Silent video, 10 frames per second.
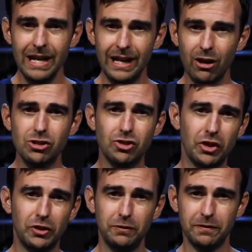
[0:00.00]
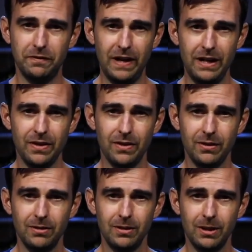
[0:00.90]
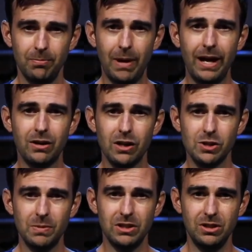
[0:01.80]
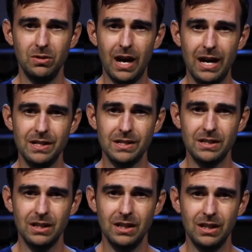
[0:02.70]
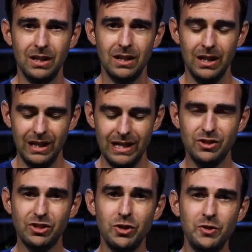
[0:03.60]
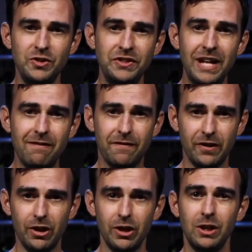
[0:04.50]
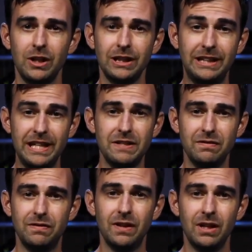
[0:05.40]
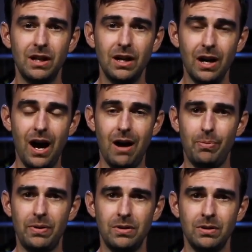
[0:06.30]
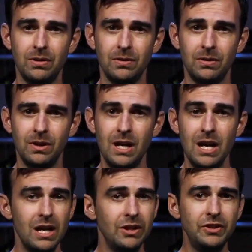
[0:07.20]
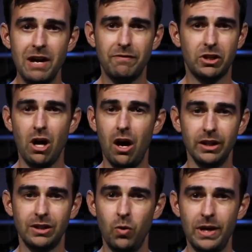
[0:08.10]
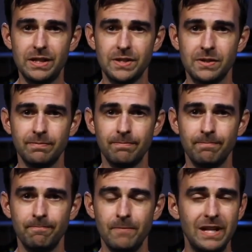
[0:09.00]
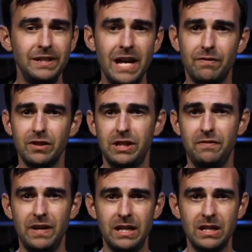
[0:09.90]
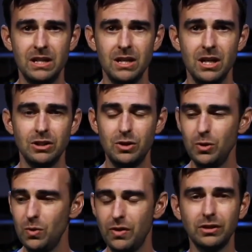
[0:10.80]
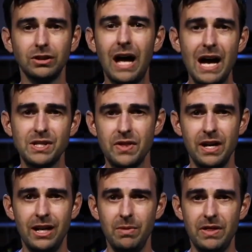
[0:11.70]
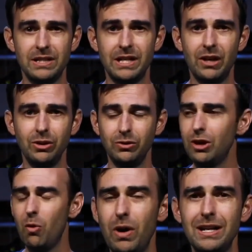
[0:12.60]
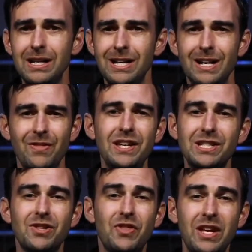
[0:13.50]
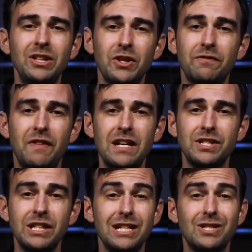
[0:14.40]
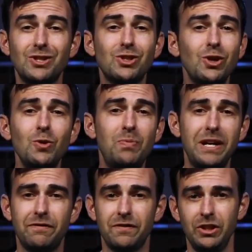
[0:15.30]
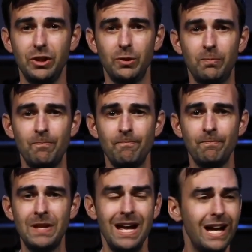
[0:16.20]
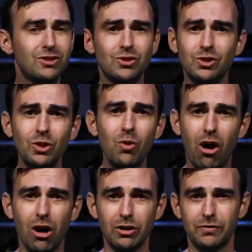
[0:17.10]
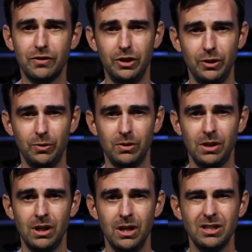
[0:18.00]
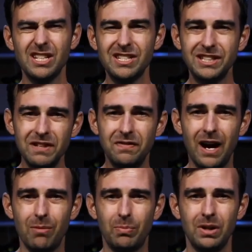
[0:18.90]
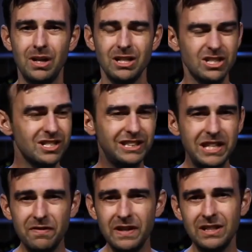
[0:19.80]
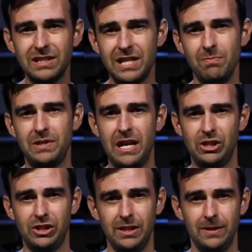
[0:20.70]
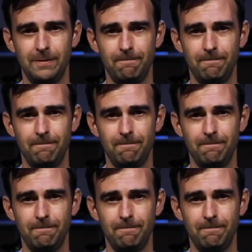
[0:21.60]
In our struggle for faith, my encouragement to you guys is to never give up. Never call it quits. Never give in to the lies of the enemy that tell you, you what? This thing you're facing is too big for you. It's too hard for you. Just give up. Just give in to temptation.